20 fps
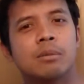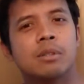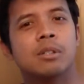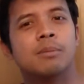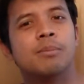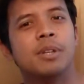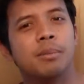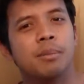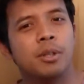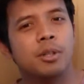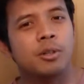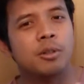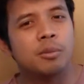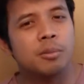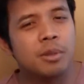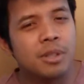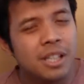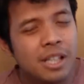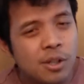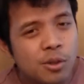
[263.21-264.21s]
well, maybe you're a
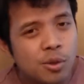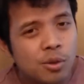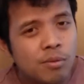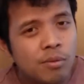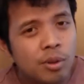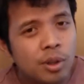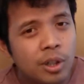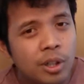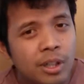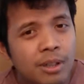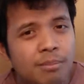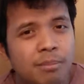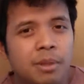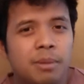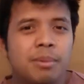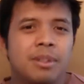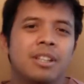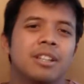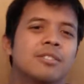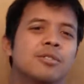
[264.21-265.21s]
little introverted,
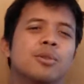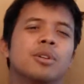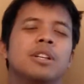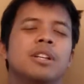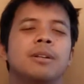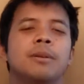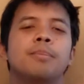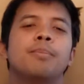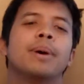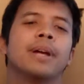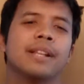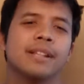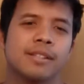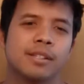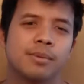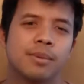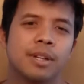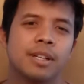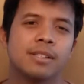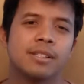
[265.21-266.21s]
maybe, so it
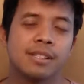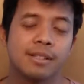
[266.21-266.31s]
depends, right?